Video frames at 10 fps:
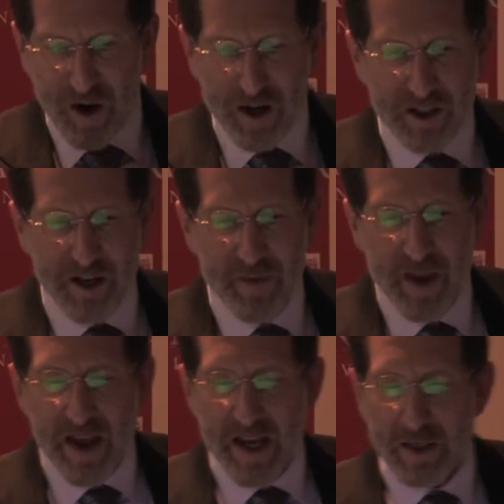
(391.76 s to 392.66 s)
function?
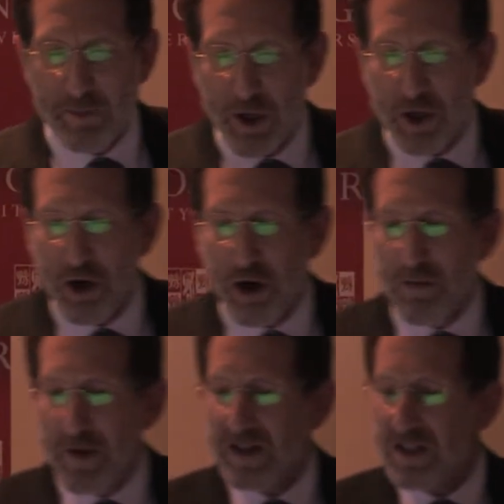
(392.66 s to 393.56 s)
Is
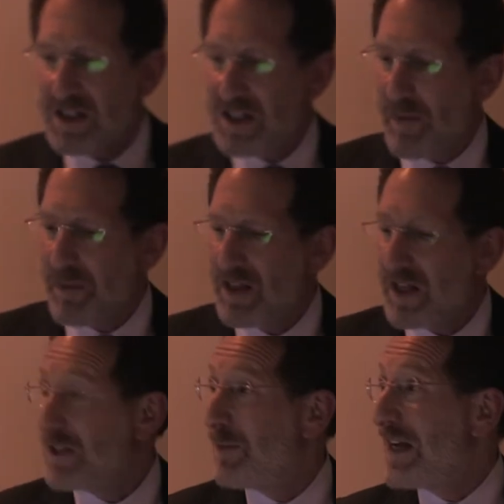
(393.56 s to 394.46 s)
procurement something
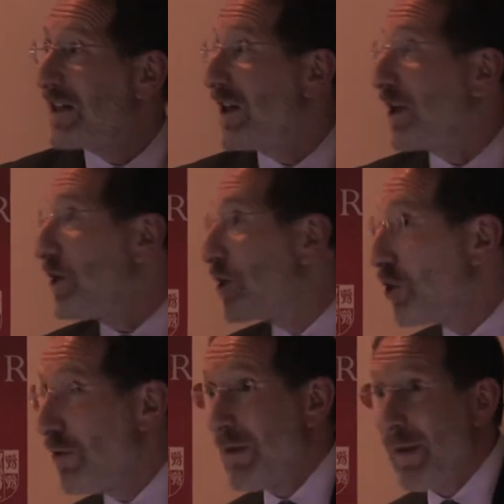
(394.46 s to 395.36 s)
that is basically
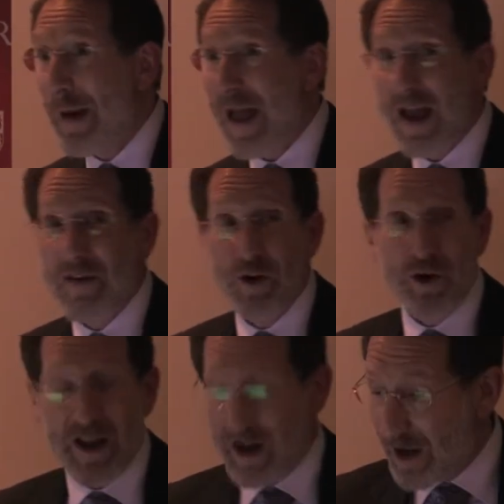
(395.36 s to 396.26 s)
consumer
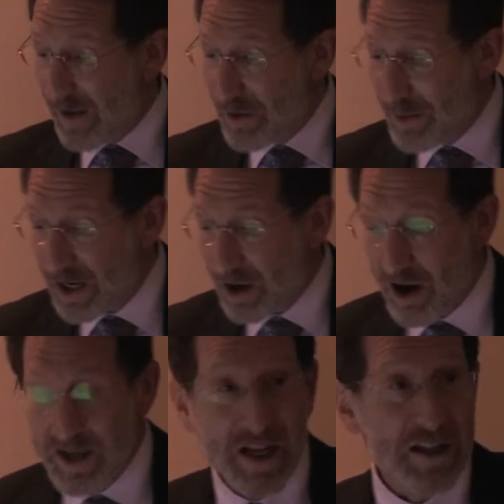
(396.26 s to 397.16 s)
behavior in a government
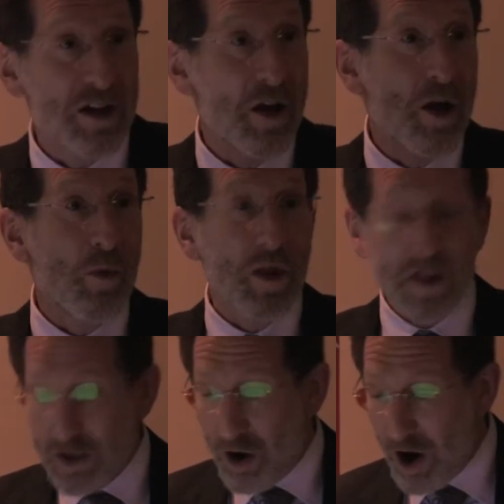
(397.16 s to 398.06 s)
context?
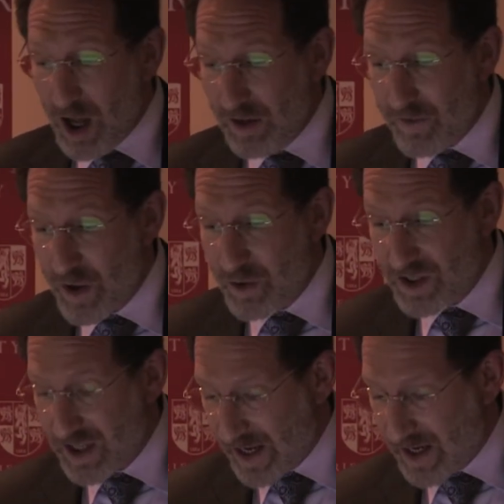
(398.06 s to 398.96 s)
Well, it's all of
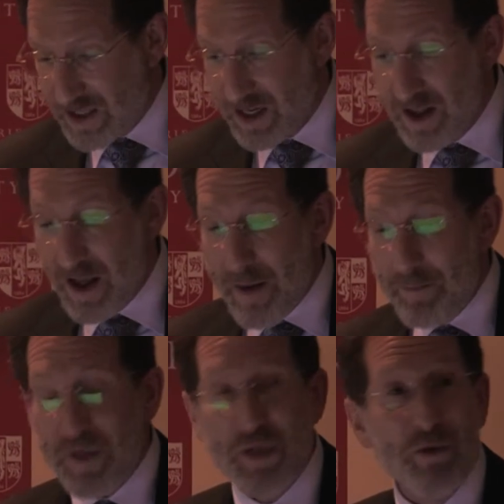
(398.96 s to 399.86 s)
those things.
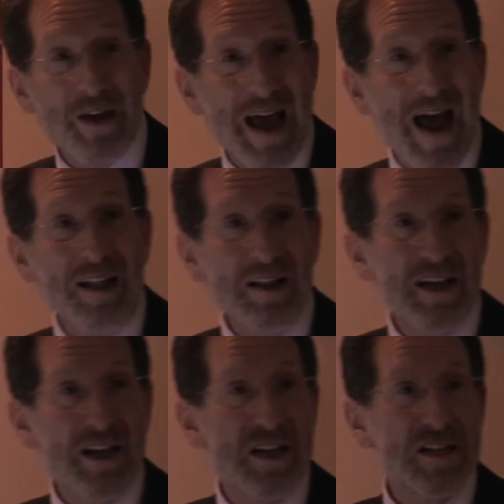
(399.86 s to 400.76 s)
But the
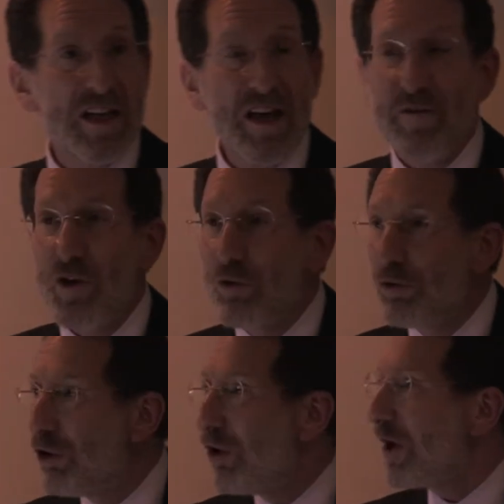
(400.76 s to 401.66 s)
reality is, if you
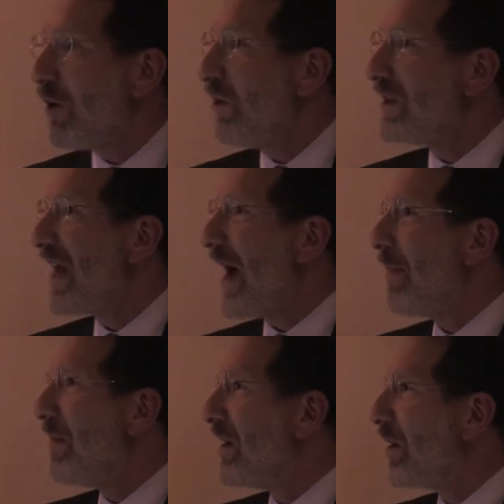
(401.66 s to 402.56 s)
look at what's
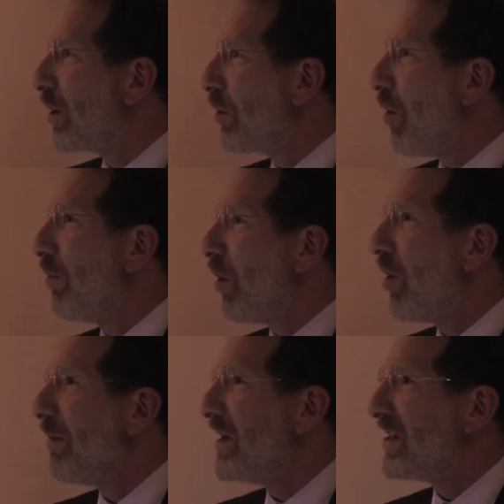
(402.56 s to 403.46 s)
happened in the global
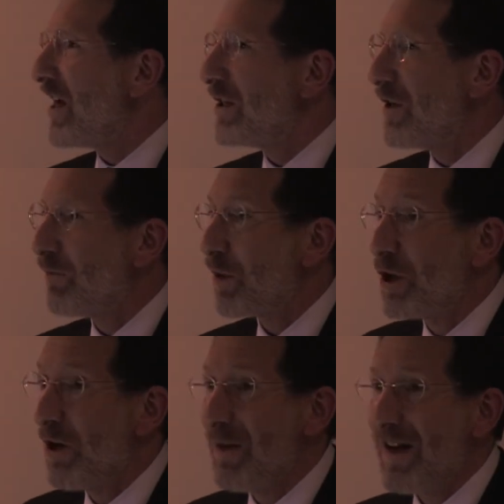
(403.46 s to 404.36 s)
harmonization of
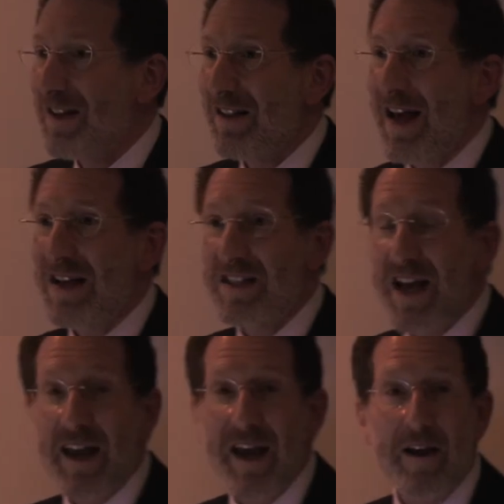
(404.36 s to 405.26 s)
procurement in the last
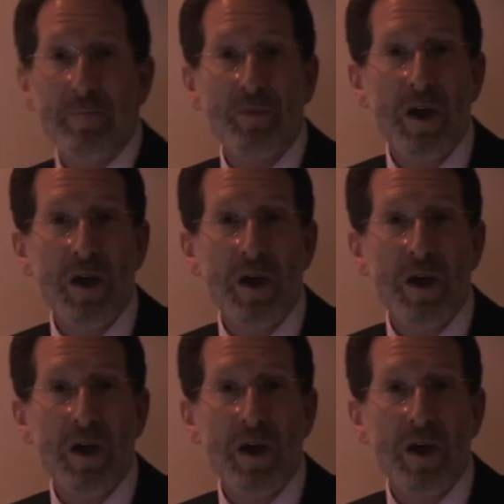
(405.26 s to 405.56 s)
decade,